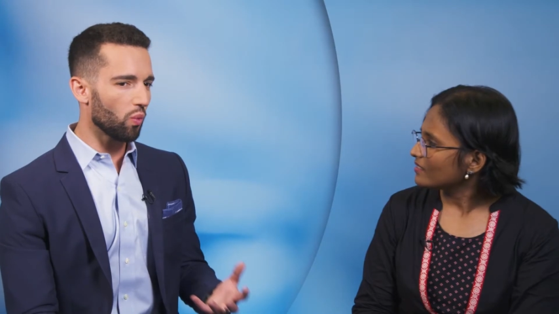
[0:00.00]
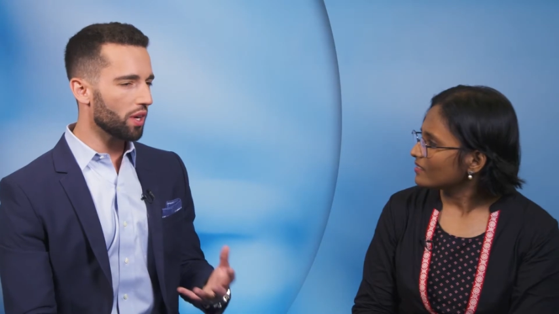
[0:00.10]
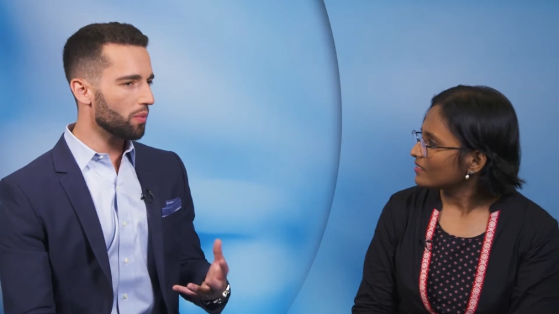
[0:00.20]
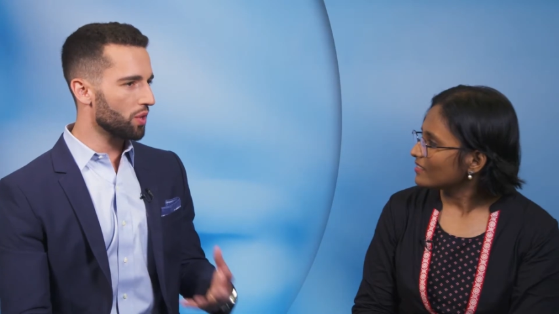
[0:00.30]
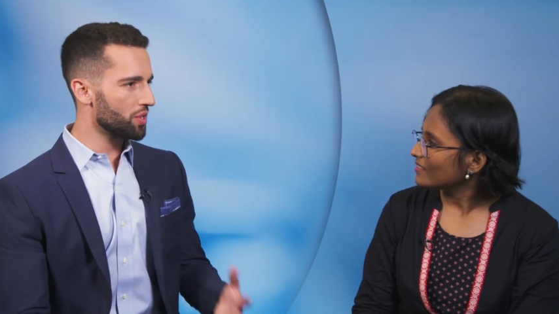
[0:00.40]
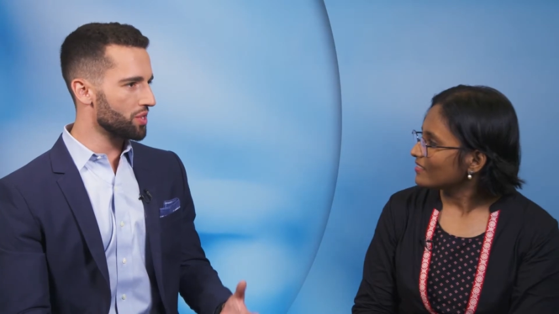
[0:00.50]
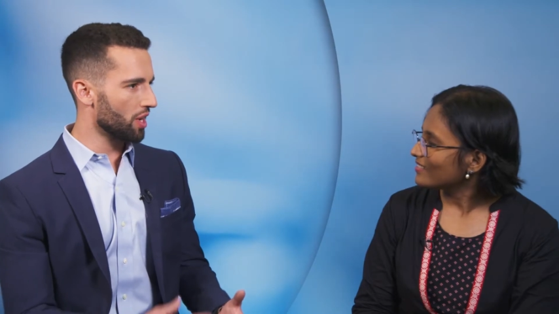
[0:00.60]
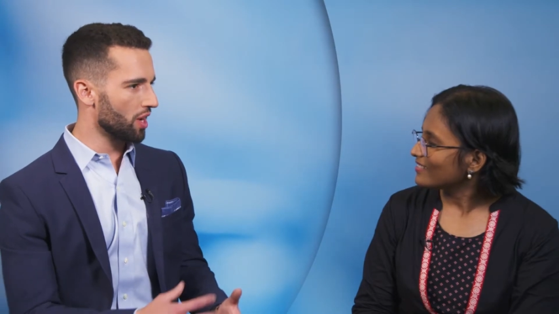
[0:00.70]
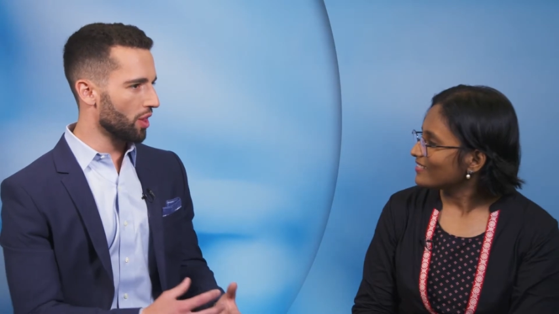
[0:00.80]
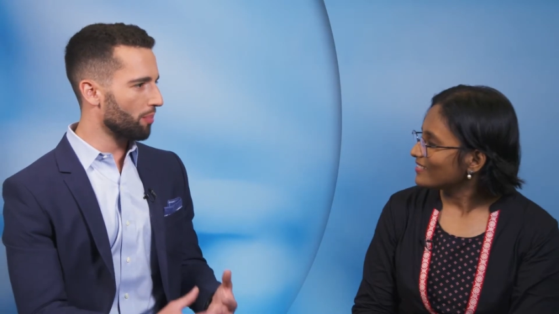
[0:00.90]
Speaker 1: What was
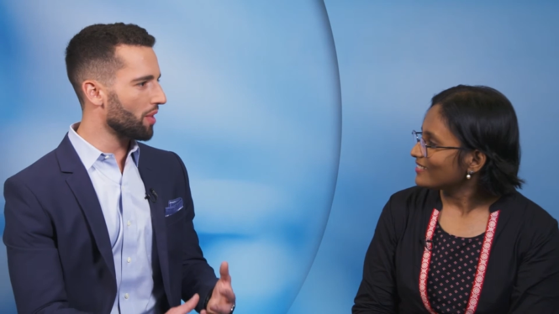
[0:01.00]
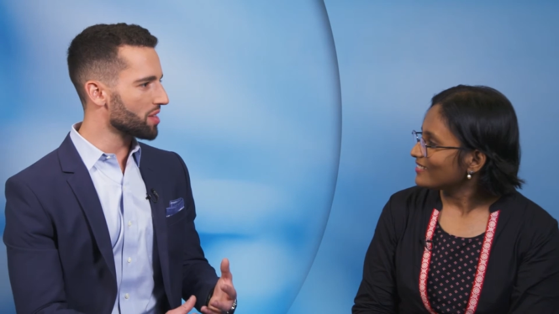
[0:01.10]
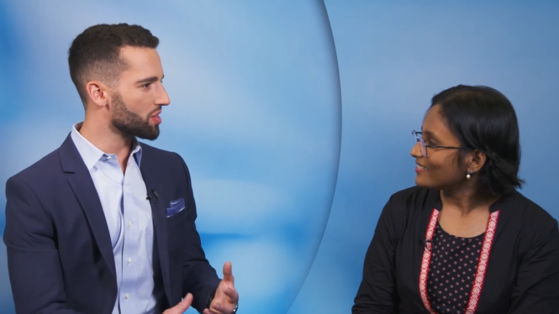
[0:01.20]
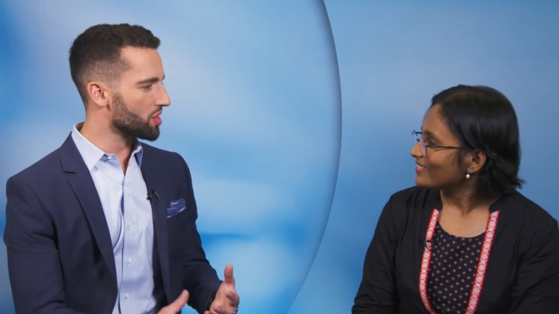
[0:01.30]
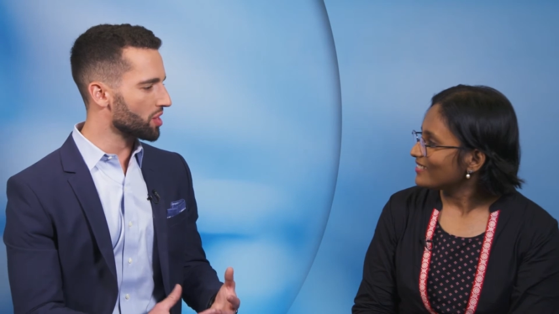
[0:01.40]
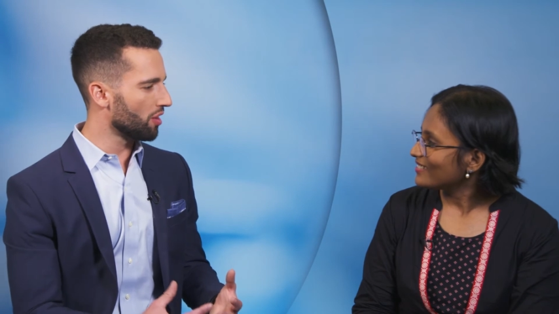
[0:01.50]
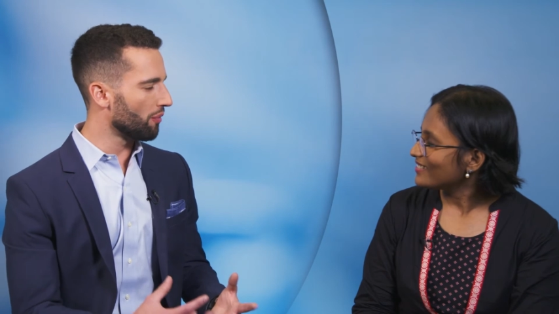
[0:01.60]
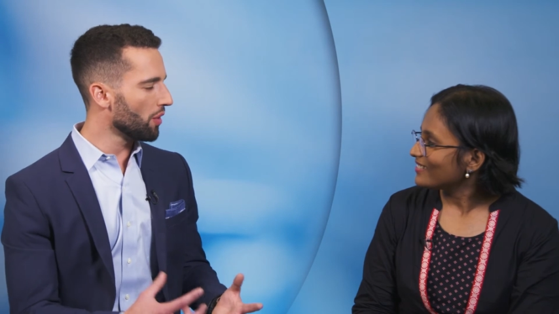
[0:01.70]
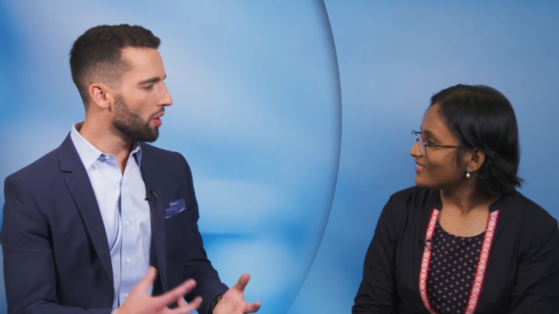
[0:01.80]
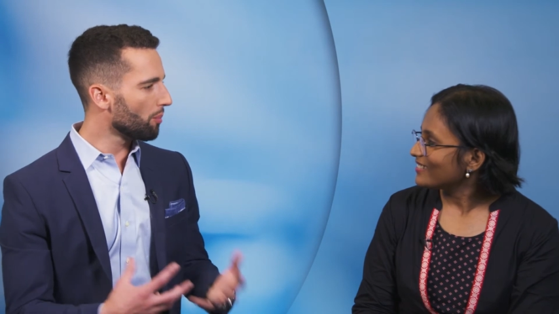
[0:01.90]
the process
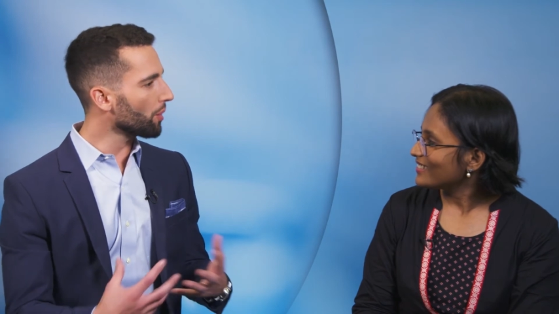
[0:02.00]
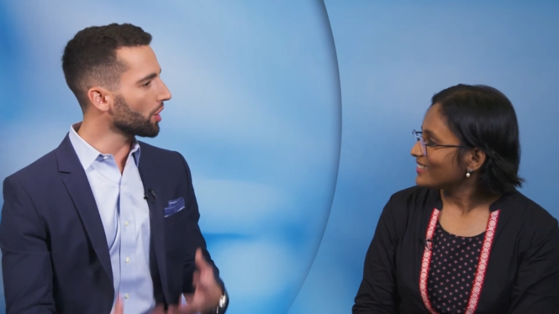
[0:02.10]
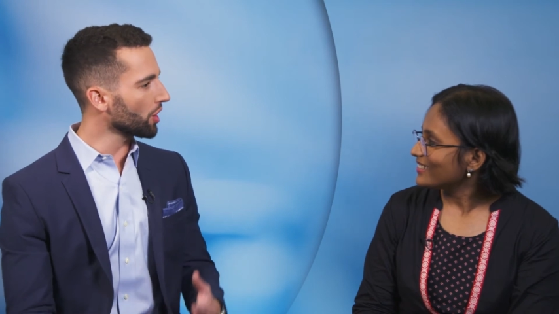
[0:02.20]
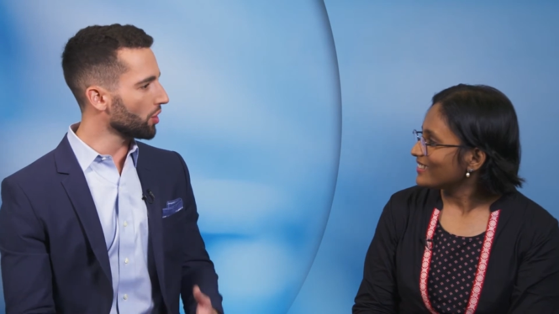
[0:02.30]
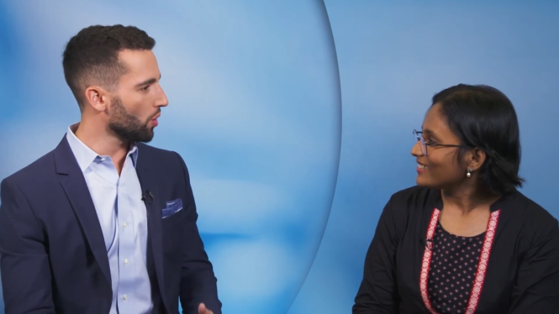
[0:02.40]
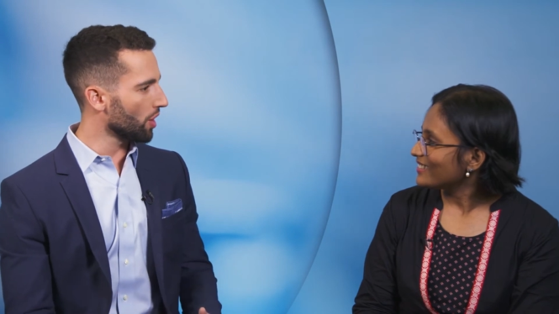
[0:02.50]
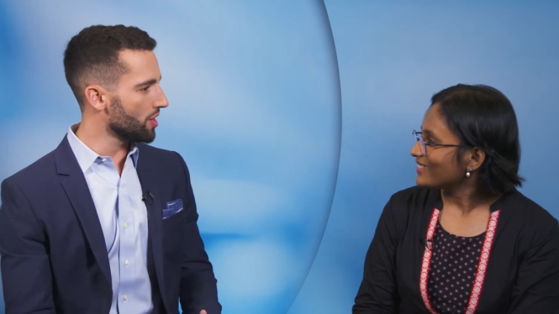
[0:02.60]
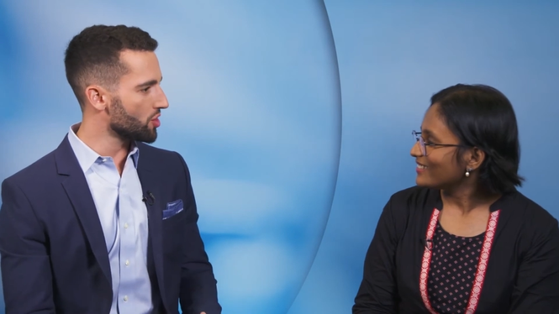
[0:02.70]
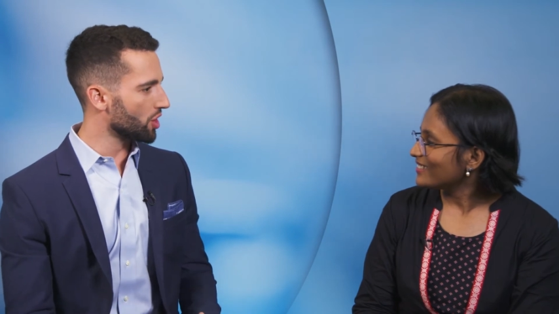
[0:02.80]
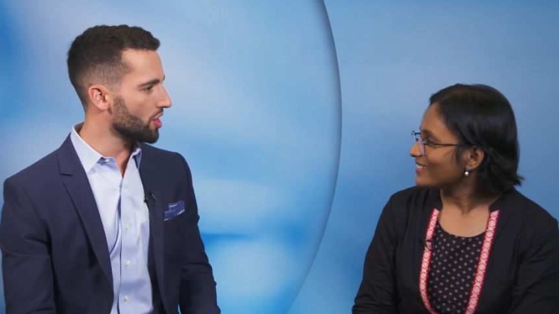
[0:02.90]
of bringing your
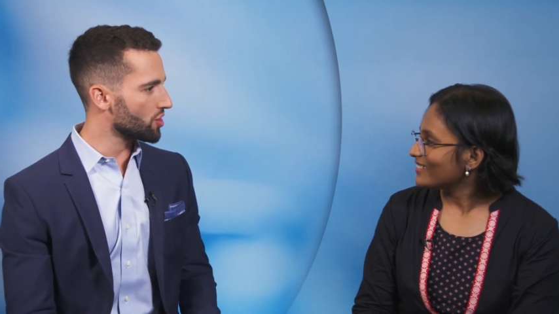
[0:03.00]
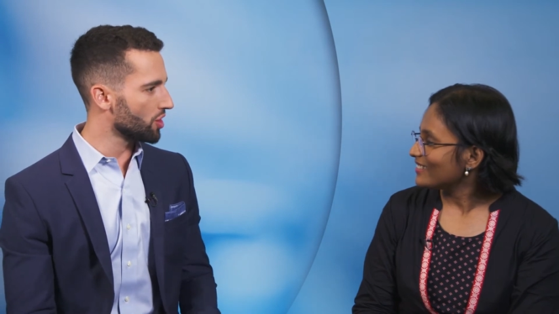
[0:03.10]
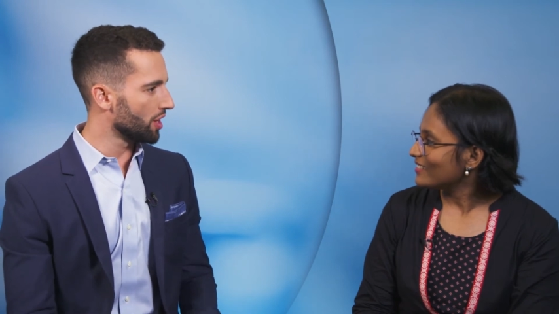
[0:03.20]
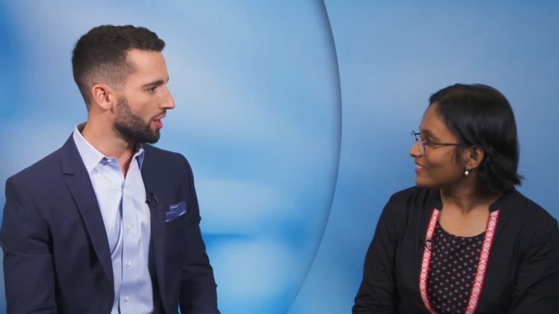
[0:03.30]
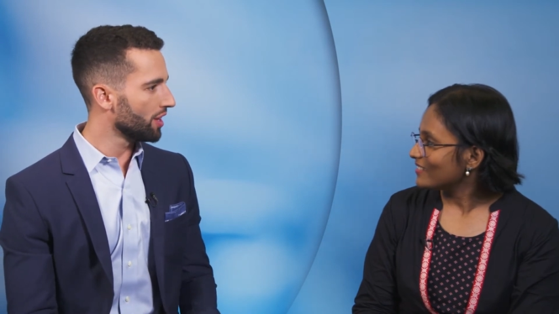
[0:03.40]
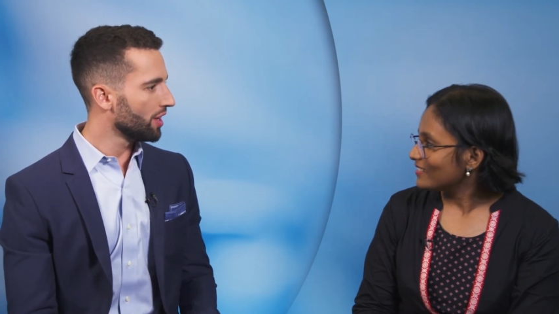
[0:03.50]
education